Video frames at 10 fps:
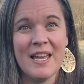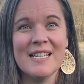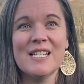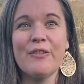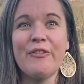
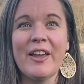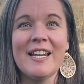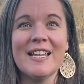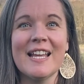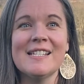To fight
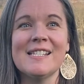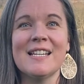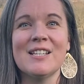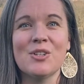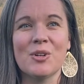against
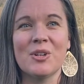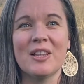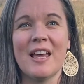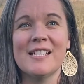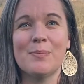
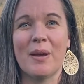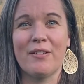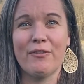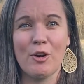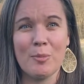internalized
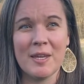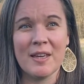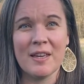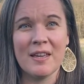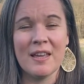
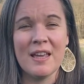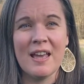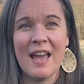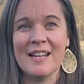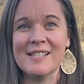biphobia
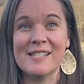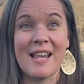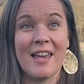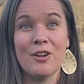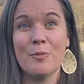and
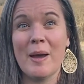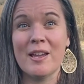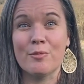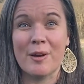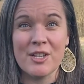societal
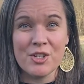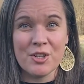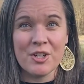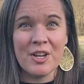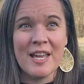
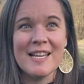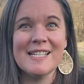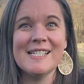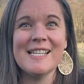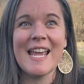bi-erasure, to
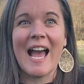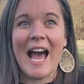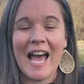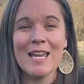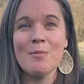say
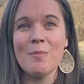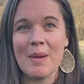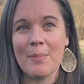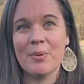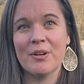I'm a
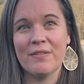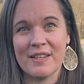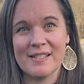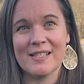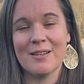member of
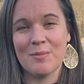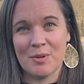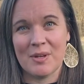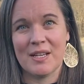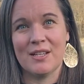this
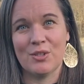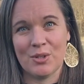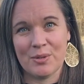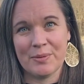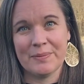community
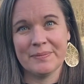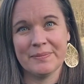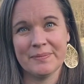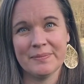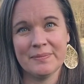too.
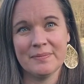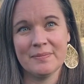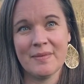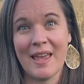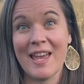
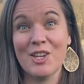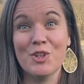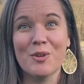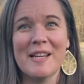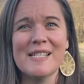And
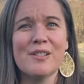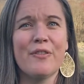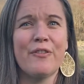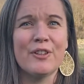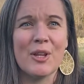grace
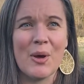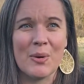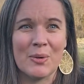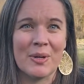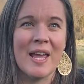
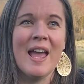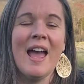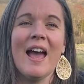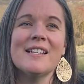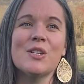flowed
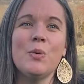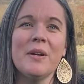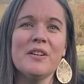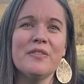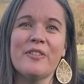as
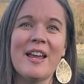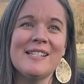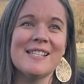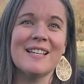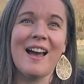queer
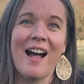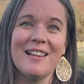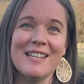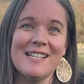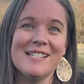friends and
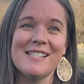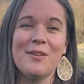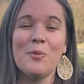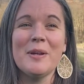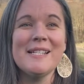colleagues said,
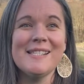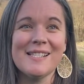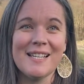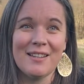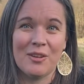we
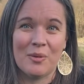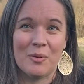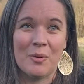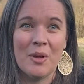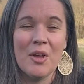see
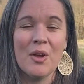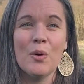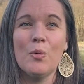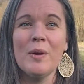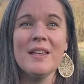you,
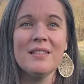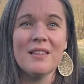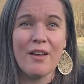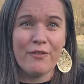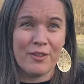we
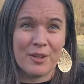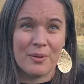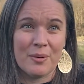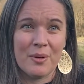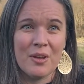love
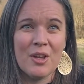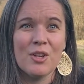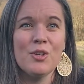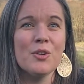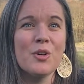you.
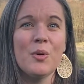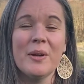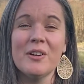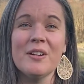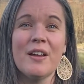You're
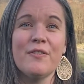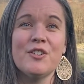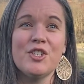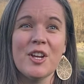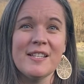queer enough
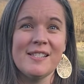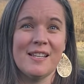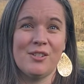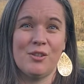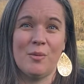just
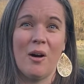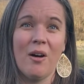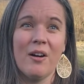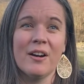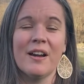as you
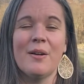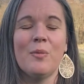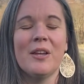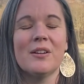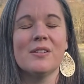are, and
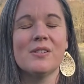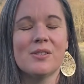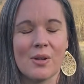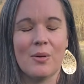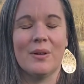we are
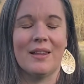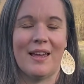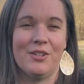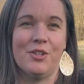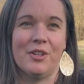so
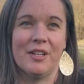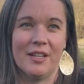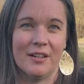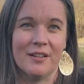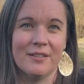glad you're
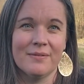here.